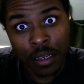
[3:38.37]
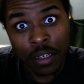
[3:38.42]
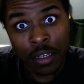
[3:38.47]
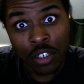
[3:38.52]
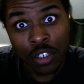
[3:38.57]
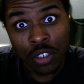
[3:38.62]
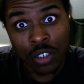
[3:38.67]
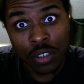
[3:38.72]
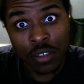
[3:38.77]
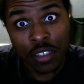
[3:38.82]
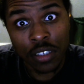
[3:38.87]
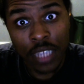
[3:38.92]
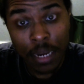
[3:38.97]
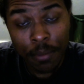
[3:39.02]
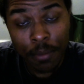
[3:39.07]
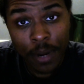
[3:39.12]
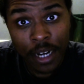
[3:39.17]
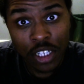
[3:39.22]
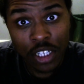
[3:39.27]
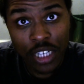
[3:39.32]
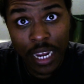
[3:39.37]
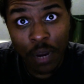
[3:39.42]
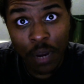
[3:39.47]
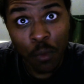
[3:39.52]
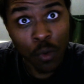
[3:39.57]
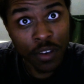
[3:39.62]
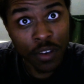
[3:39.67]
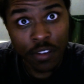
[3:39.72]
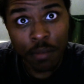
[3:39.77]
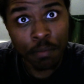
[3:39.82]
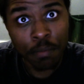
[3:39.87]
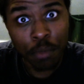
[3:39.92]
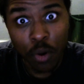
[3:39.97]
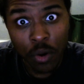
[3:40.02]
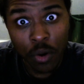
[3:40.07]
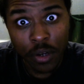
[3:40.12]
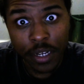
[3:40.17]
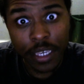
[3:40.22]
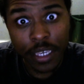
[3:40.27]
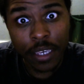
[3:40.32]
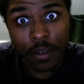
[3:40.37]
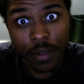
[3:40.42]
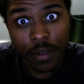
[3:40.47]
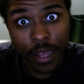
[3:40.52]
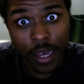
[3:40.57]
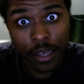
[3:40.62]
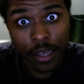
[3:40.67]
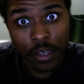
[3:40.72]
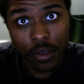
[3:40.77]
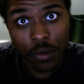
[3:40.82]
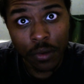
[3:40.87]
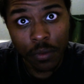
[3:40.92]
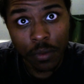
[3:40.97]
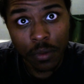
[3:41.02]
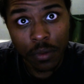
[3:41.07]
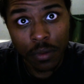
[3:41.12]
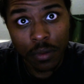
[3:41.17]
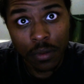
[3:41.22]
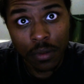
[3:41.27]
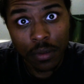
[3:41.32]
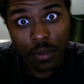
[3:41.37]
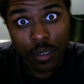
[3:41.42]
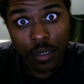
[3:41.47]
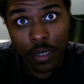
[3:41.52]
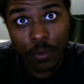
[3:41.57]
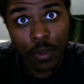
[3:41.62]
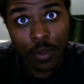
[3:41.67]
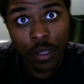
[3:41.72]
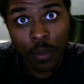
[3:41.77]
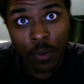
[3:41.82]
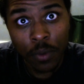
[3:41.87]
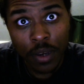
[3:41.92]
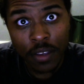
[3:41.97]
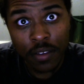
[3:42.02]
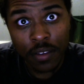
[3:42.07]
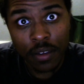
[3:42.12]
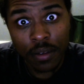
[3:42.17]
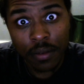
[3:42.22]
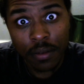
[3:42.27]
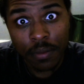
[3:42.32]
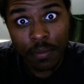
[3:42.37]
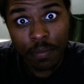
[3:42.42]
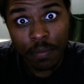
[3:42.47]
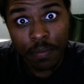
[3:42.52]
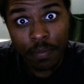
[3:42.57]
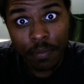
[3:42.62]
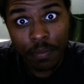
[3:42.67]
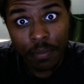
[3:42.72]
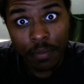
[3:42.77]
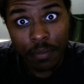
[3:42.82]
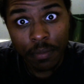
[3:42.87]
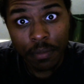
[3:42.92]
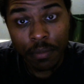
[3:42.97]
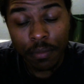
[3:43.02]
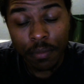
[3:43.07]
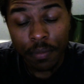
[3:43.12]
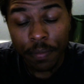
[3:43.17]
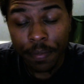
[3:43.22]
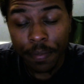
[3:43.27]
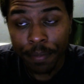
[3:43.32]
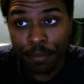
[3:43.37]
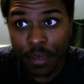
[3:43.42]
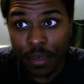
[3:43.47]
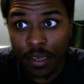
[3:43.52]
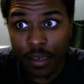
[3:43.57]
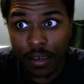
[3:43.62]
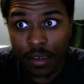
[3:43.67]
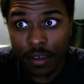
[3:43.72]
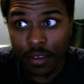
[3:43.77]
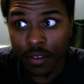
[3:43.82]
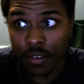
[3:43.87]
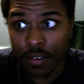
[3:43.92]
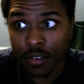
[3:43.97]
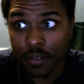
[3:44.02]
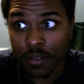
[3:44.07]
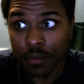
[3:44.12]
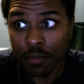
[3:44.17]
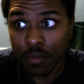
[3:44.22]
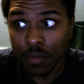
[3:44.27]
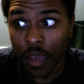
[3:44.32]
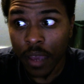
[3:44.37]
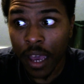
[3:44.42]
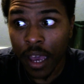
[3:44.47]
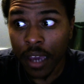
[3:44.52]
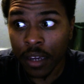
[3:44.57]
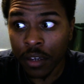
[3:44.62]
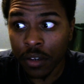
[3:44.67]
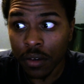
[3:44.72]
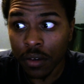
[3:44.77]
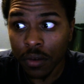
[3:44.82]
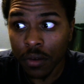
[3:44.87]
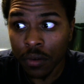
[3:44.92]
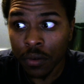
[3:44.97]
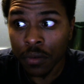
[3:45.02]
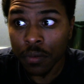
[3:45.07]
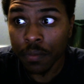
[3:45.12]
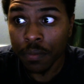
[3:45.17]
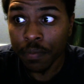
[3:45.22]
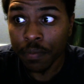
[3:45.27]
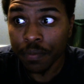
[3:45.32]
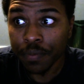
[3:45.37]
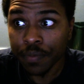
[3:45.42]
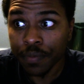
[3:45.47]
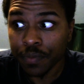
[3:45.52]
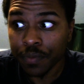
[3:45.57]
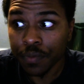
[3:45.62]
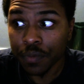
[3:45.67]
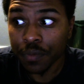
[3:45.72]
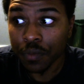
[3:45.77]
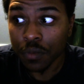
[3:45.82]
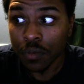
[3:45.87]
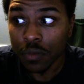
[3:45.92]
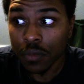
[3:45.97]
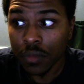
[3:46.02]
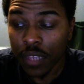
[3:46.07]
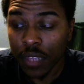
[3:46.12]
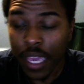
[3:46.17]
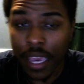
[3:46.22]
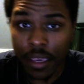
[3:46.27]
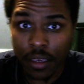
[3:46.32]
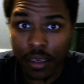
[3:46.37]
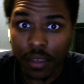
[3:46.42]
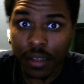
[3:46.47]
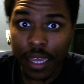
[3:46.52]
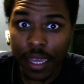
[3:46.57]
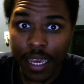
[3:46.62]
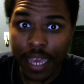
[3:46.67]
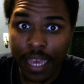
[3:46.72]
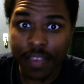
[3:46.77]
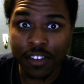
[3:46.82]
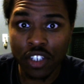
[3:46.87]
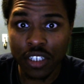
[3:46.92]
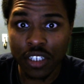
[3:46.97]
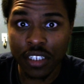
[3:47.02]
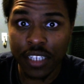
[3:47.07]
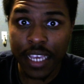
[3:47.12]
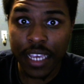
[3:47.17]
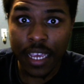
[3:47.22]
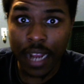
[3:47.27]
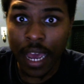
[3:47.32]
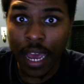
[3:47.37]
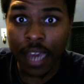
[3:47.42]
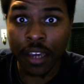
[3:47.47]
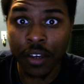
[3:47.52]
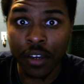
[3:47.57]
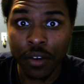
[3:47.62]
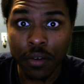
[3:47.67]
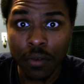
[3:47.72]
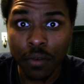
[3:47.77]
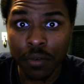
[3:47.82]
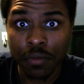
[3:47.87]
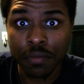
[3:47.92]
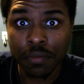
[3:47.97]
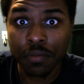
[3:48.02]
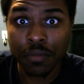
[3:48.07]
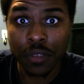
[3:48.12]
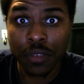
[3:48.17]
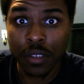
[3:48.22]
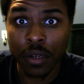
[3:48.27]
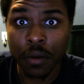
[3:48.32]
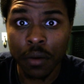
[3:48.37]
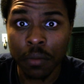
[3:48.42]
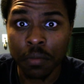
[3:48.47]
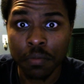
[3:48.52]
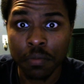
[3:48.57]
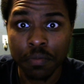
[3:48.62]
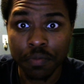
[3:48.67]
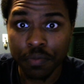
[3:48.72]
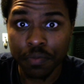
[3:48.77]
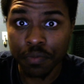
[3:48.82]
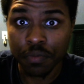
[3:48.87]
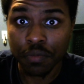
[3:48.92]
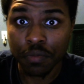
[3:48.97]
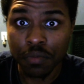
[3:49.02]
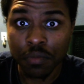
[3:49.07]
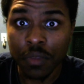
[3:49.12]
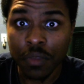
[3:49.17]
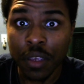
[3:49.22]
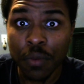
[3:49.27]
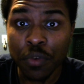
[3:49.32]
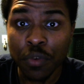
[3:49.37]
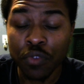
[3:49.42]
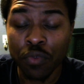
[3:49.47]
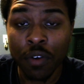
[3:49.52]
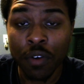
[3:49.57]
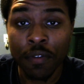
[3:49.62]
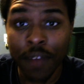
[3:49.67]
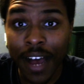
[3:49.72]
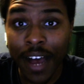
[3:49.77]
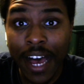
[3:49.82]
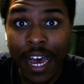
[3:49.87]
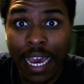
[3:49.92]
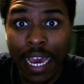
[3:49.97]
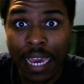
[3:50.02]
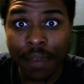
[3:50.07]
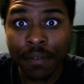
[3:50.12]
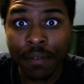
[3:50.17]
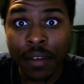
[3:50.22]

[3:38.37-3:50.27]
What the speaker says: Samurai Jack wasn't born to kill Aku. He really wasn't. Because Aku, yeah, like I just said, Aku, he was revived,